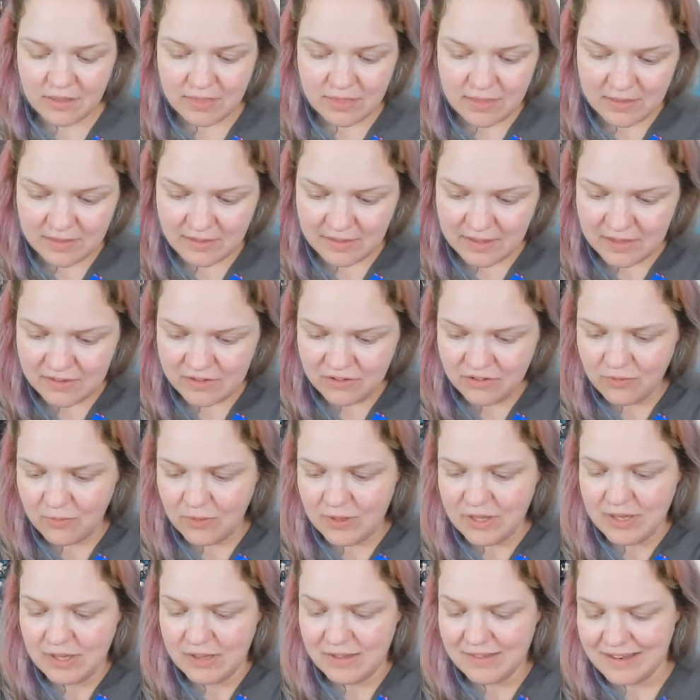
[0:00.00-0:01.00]
Let's get
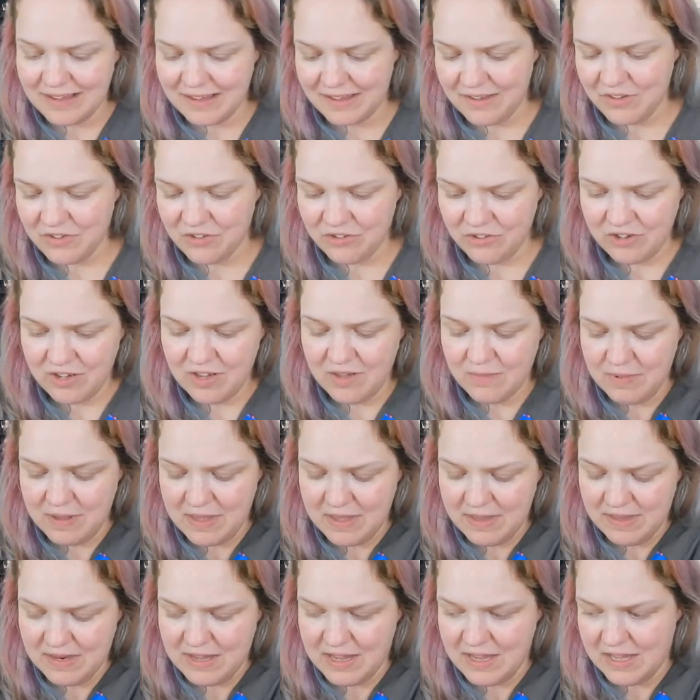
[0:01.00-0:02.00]
you a nice chip
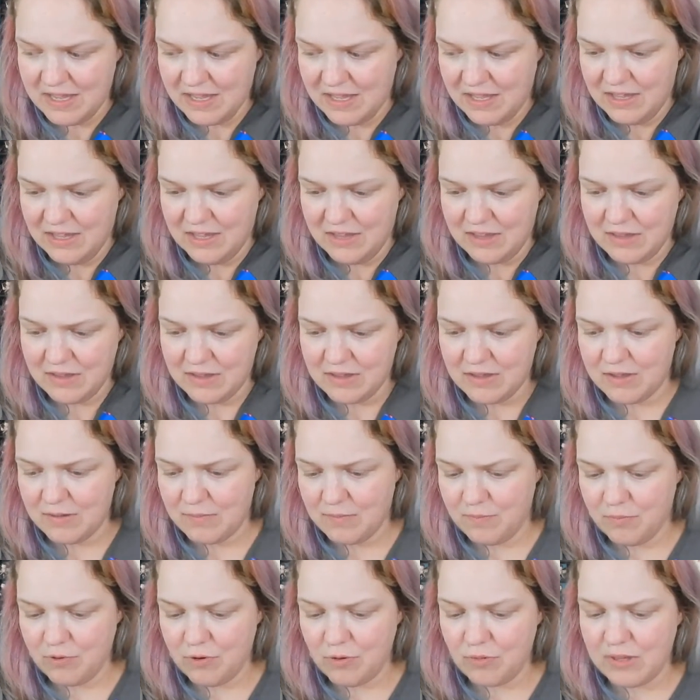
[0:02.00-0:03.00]
and not a
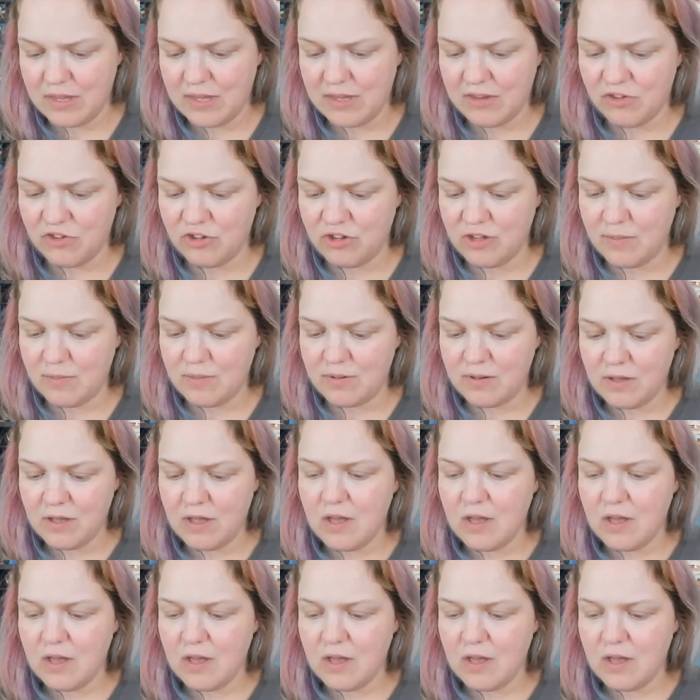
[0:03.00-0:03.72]
broken chip.